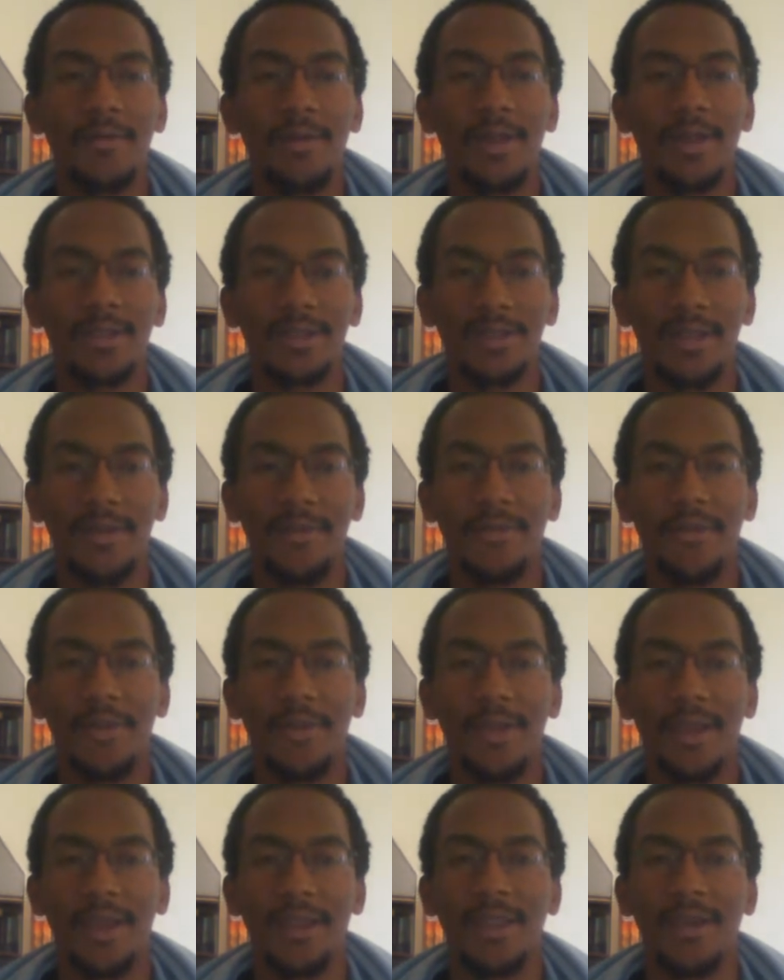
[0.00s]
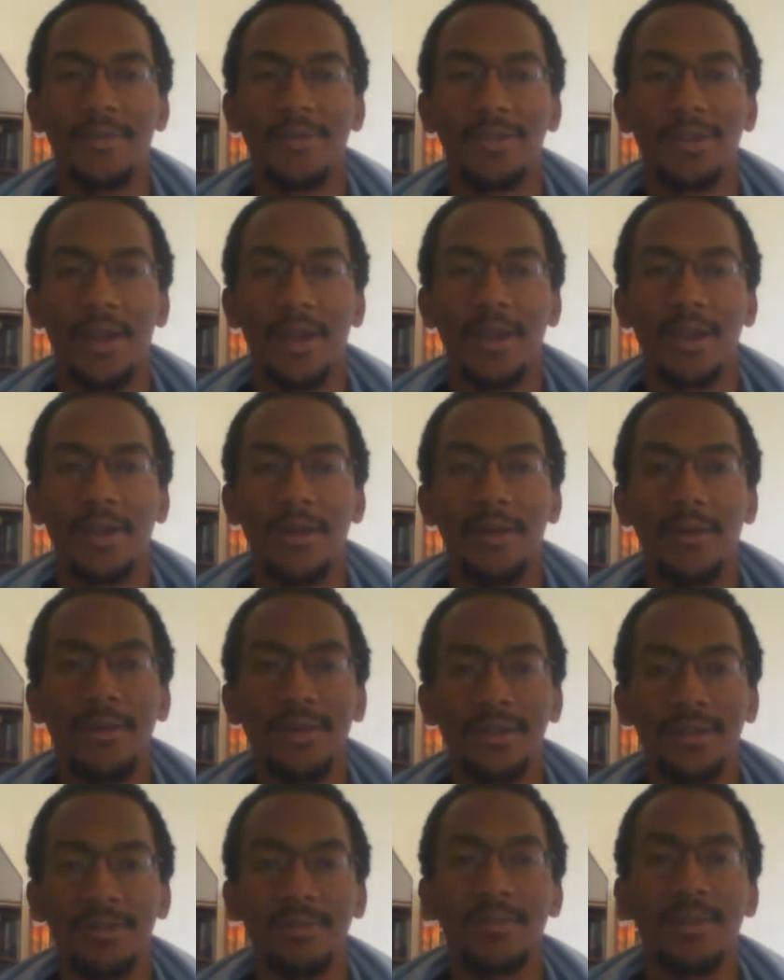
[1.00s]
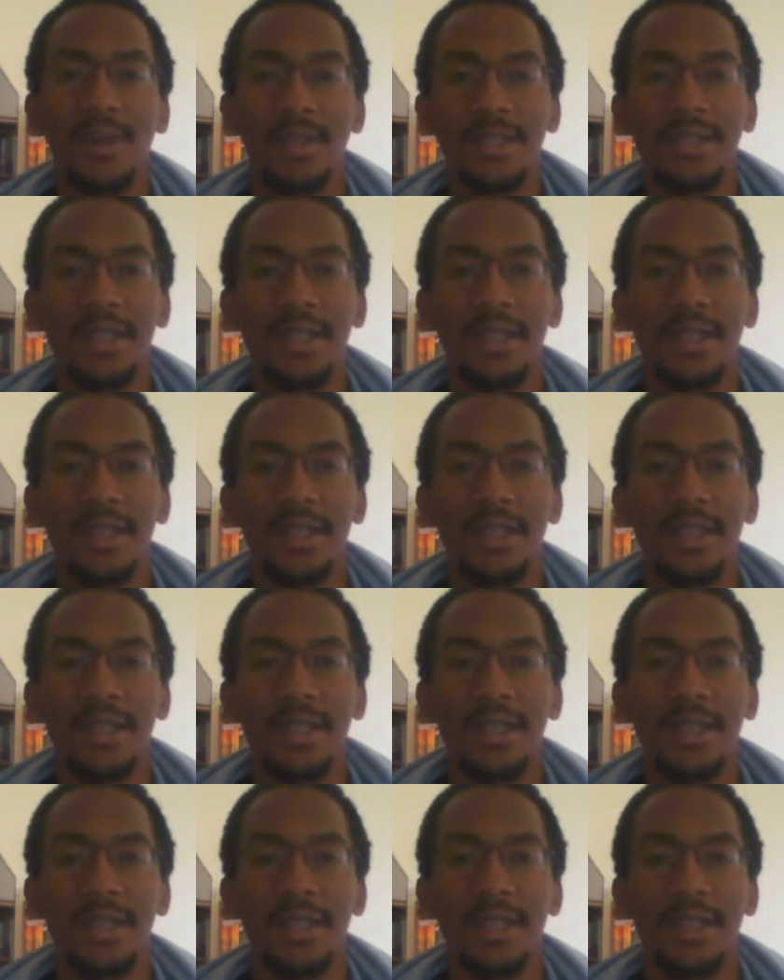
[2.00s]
because I feel like they were trying to go just one